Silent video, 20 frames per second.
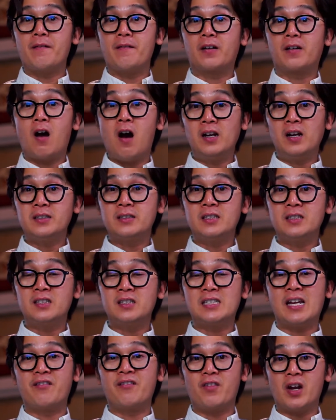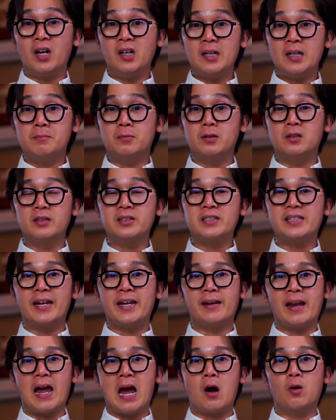constants and variables
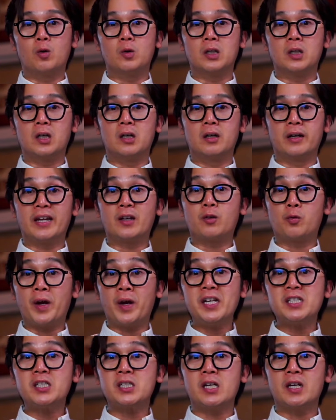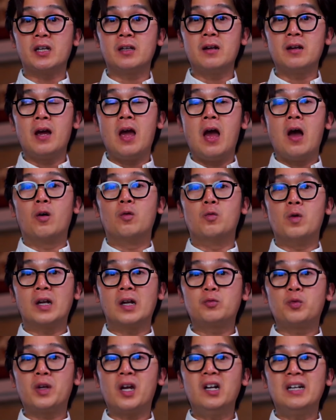in our equation,
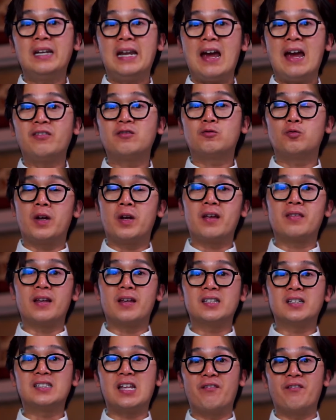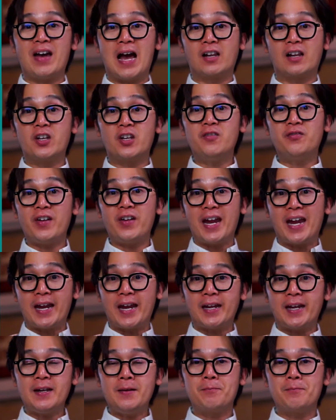what we are left with is the value of
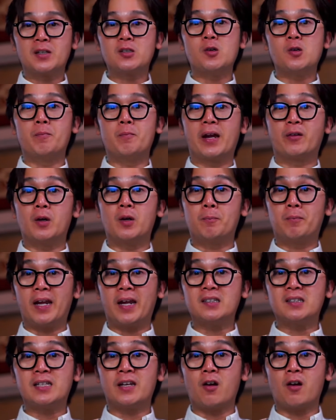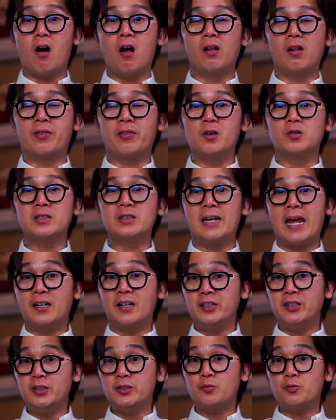a. So by replacing all those
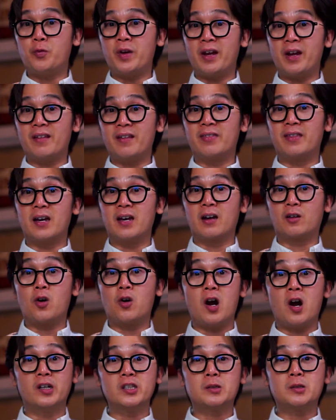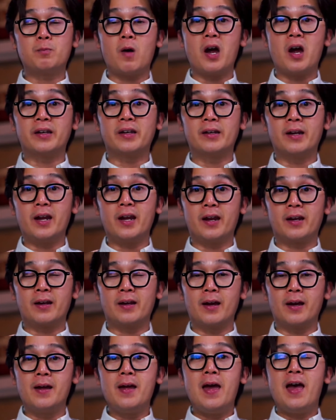letters with the
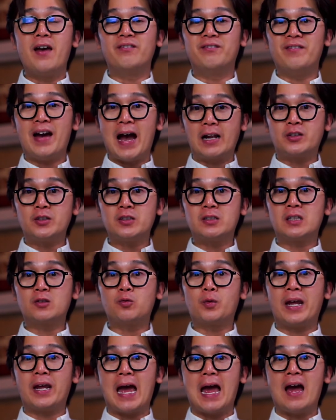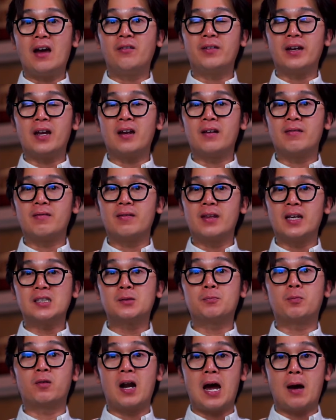corresponding values that we have in this
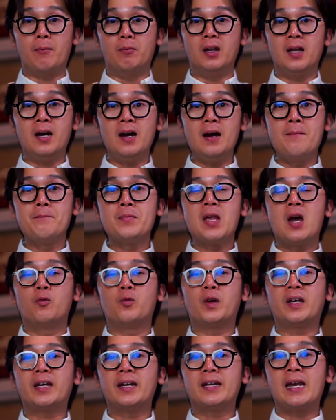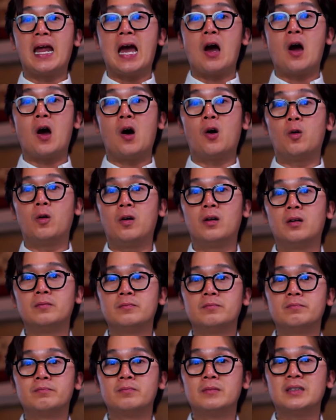parabola, we can now
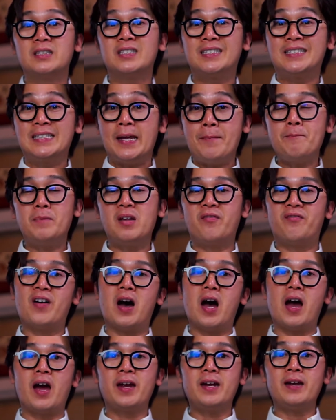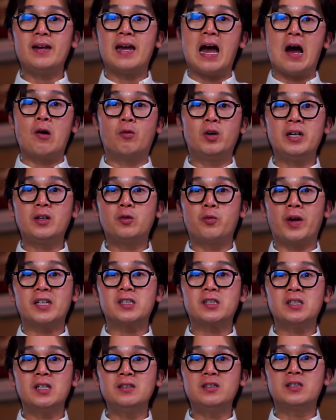simplify our
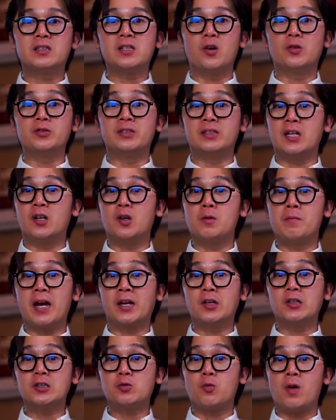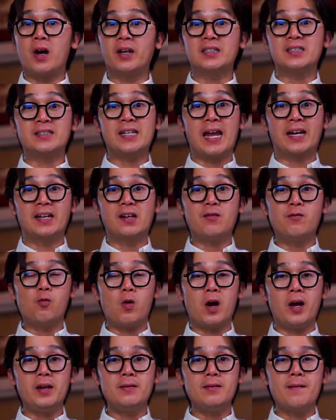equation. So zero minus one is negative
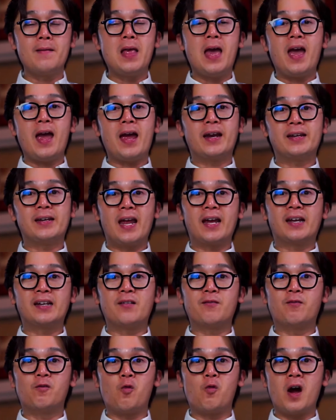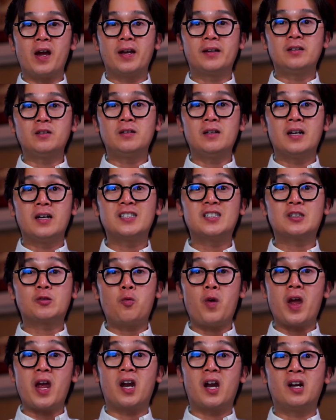one, and negative one
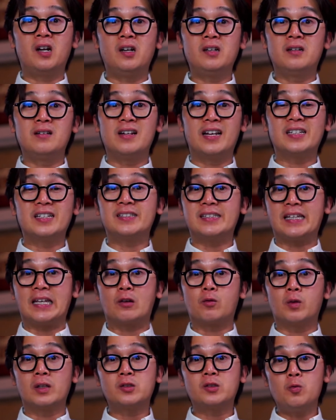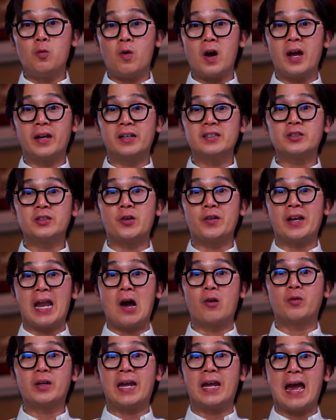squared is equal to one. So
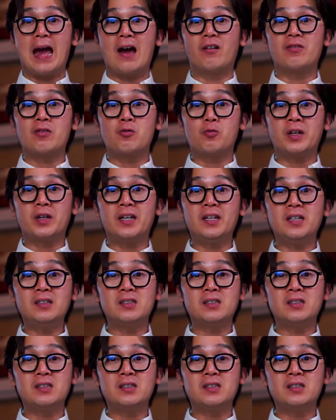now we have three